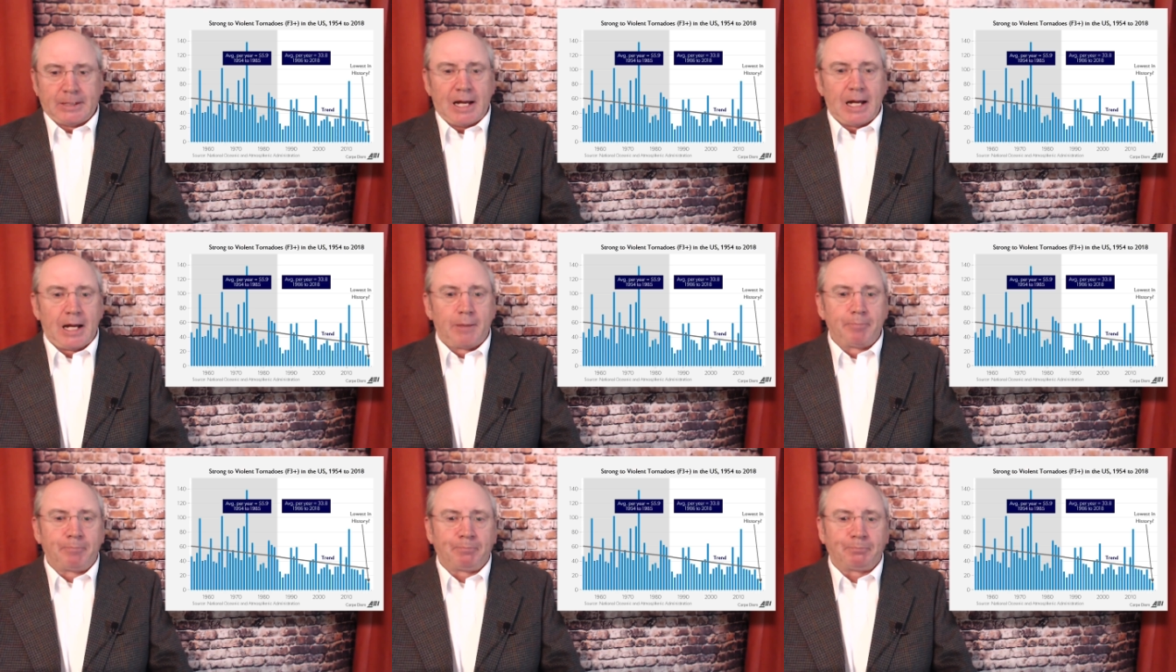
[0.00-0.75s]

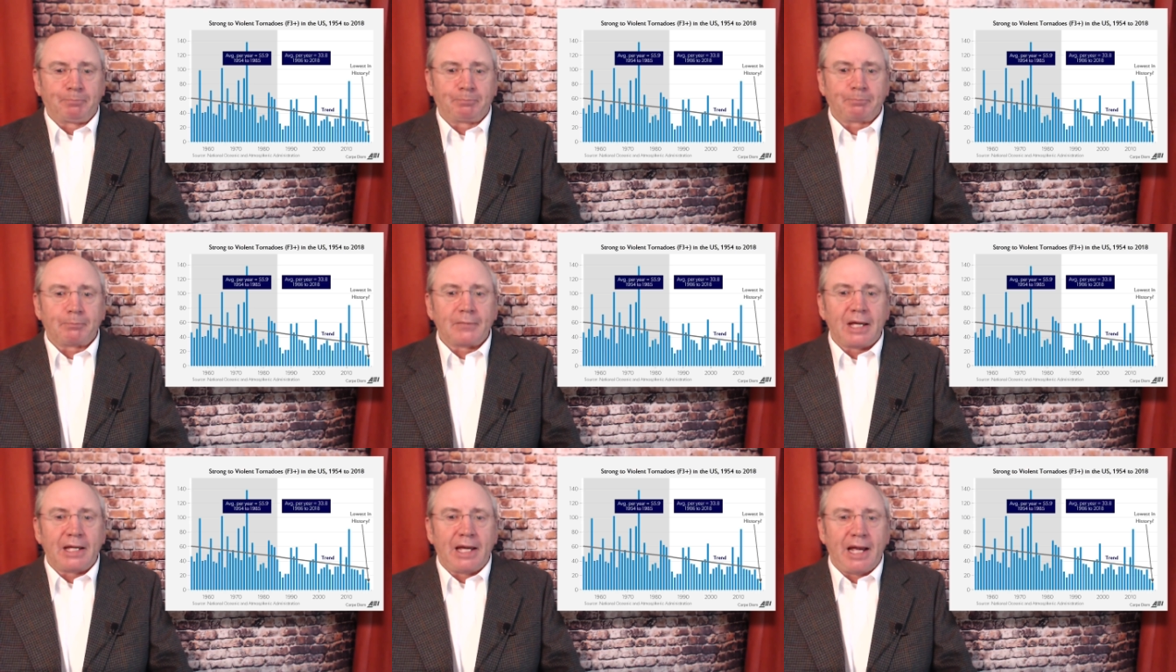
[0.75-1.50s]
Um,
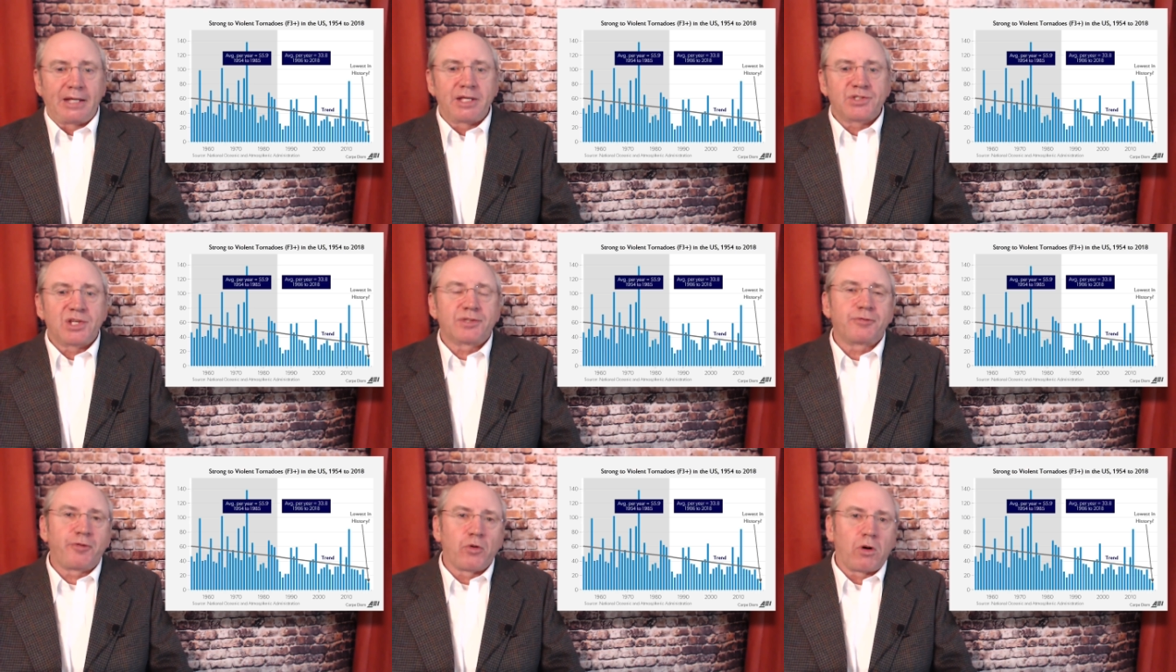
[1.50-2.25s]
and this
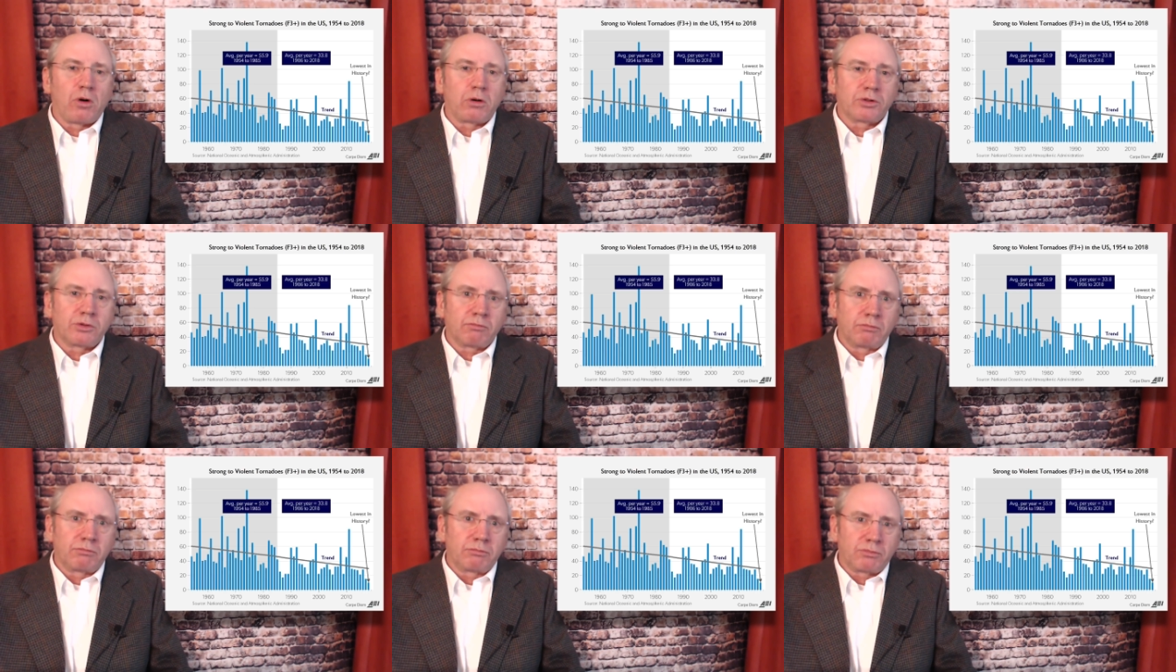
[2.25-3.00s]
is for
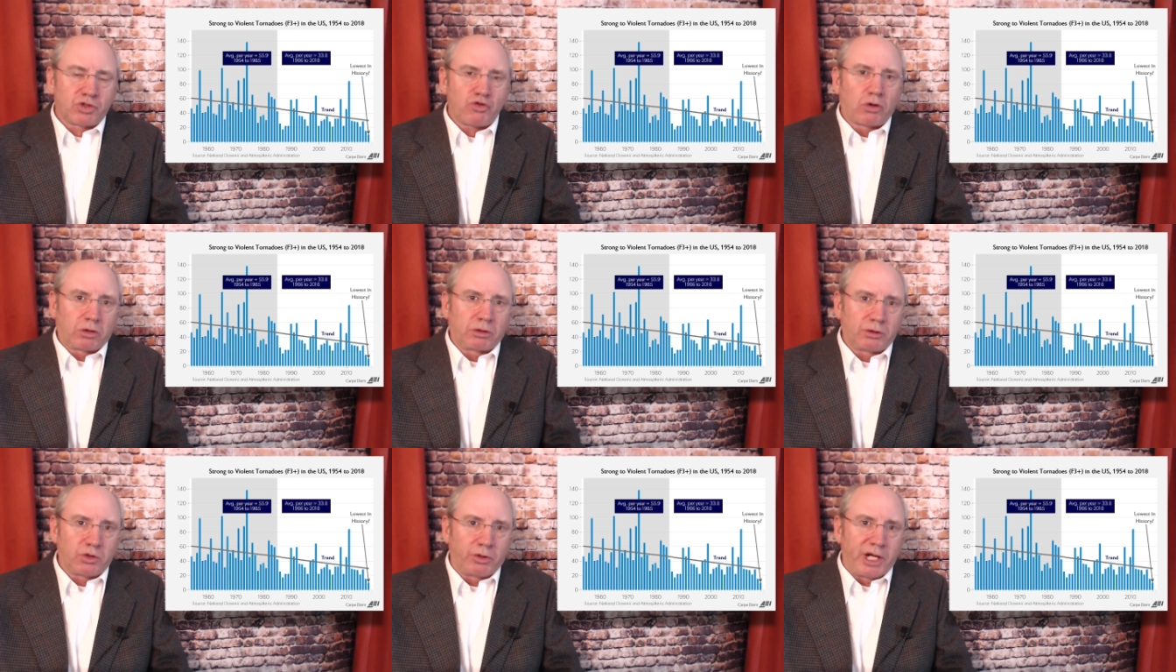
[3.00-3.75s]
strong
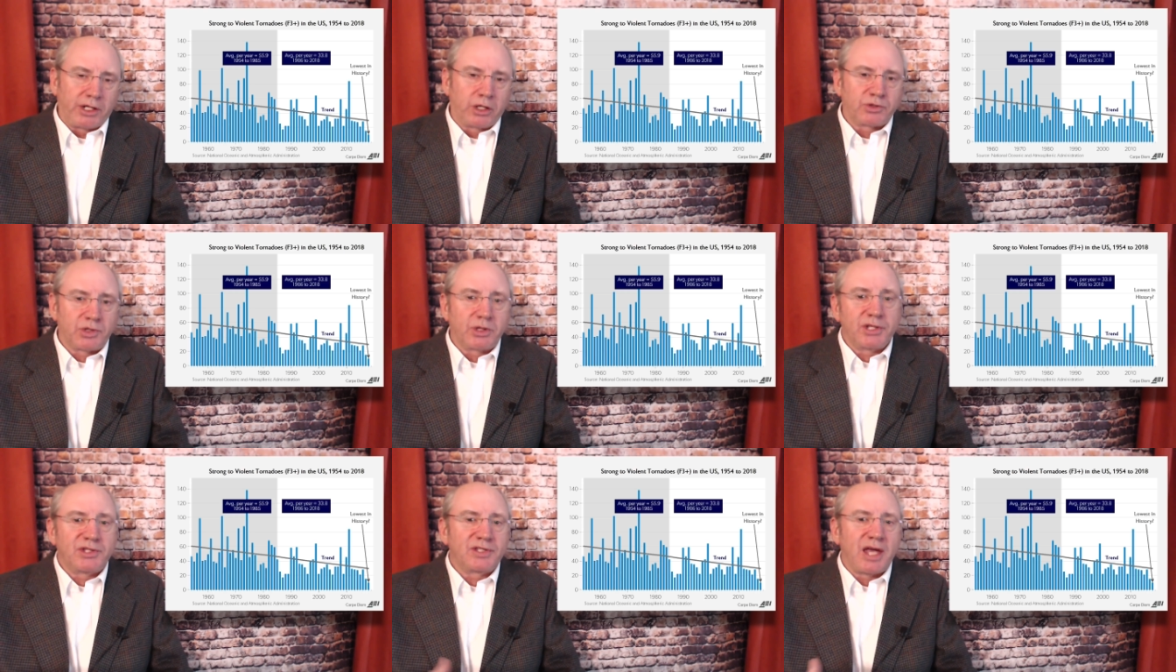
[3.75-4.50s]
tornadoes. So
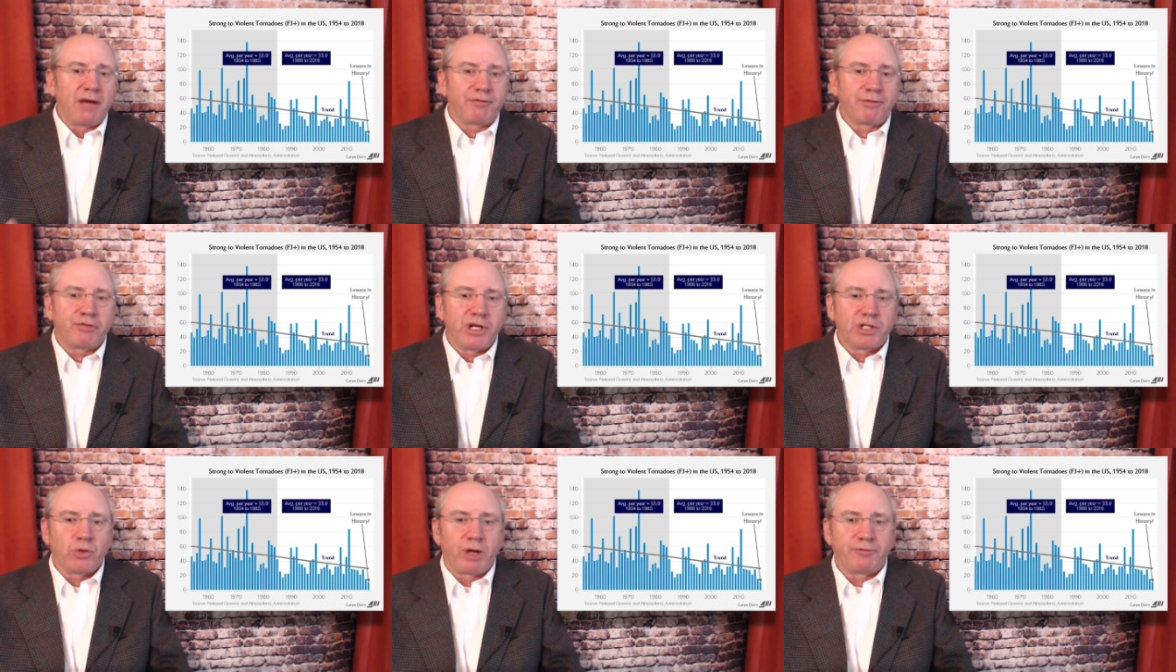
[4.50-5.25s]
this is F3
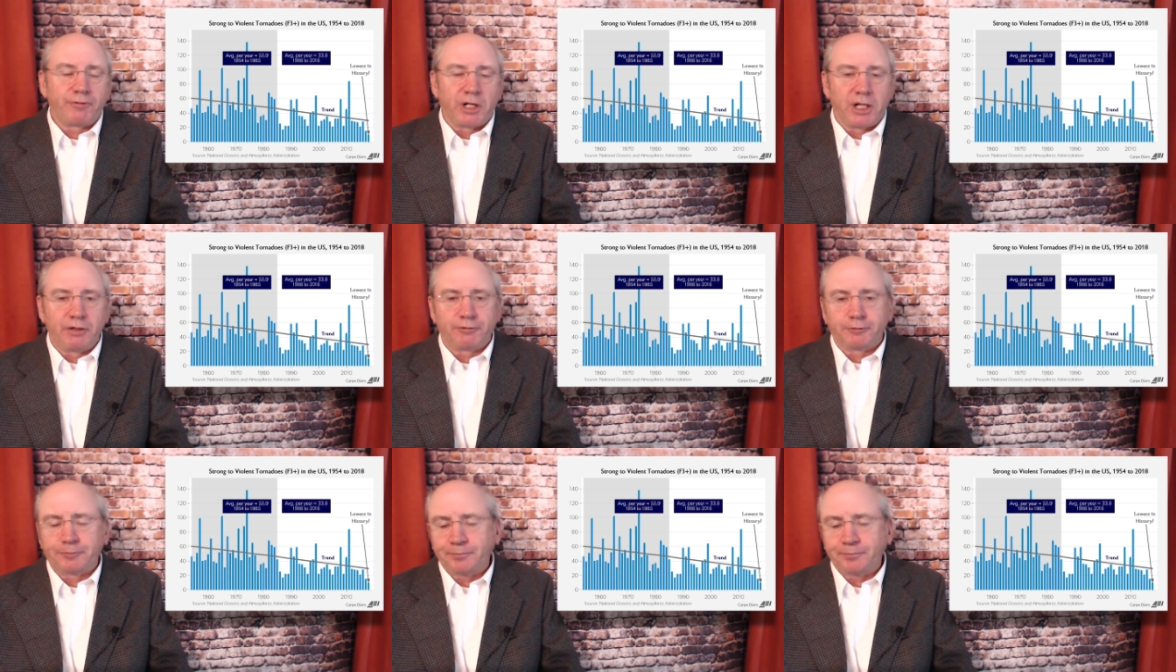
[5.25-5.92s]
to F5.